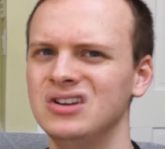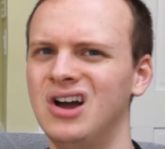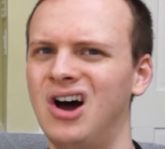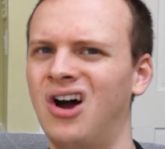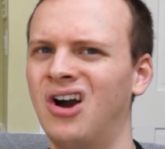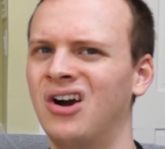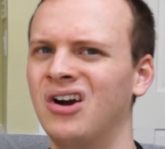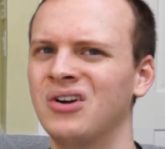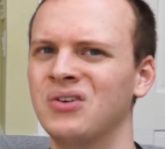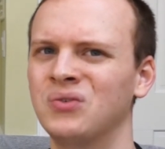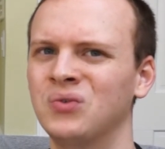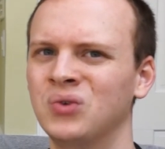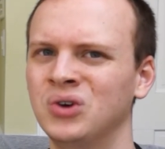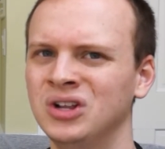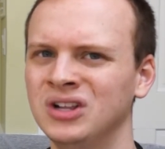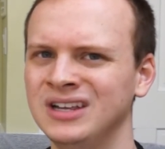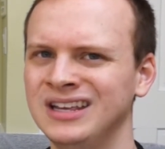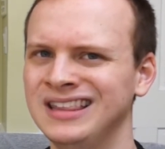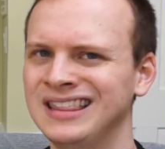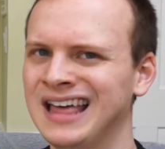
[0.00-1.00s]
aren't
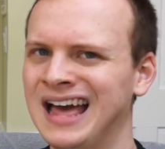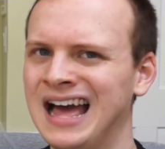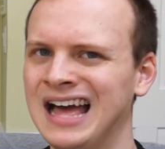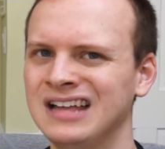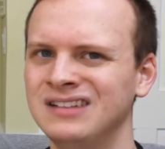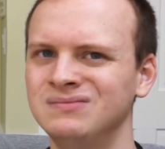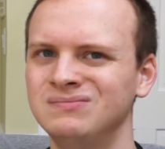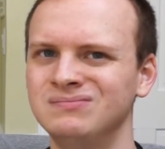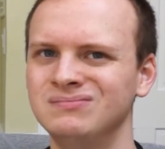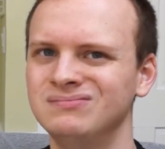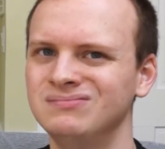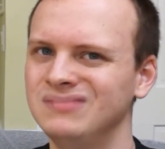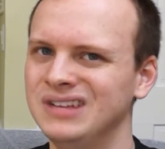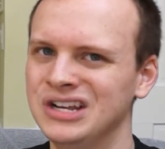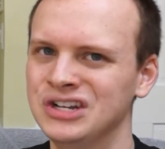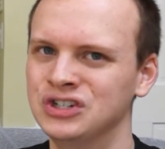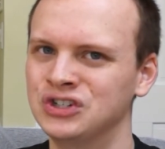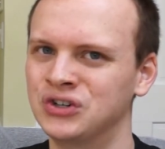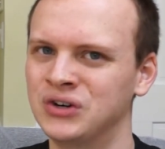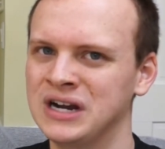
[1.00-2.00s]
really that
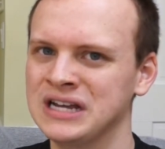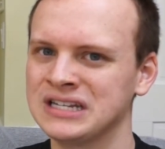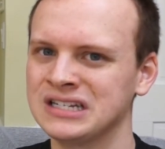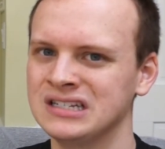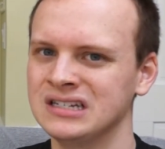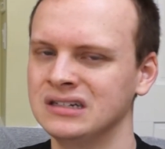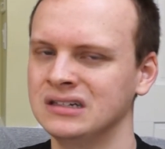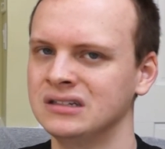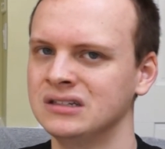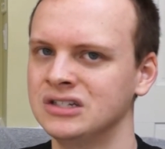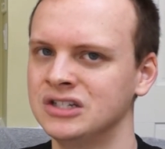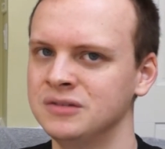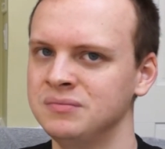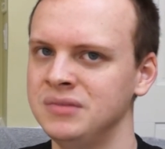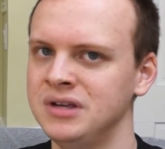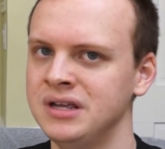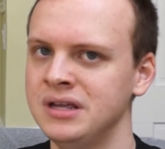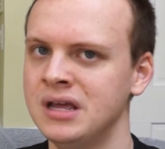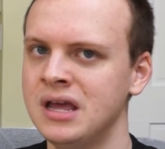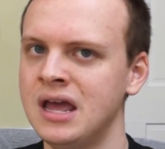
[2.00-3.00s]
interesting to
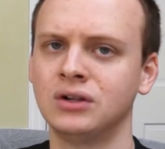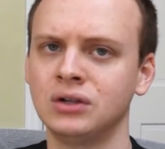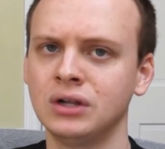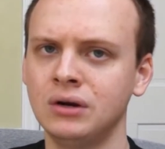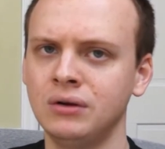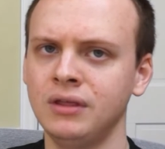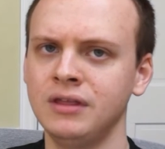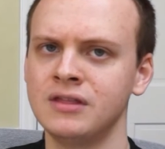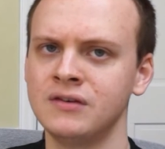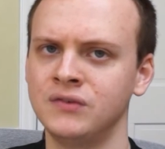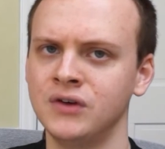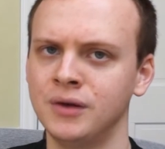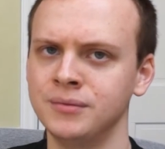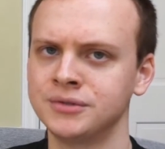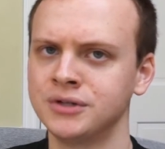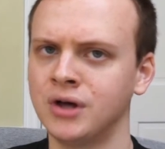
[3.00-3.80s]
me. Clearly, the film's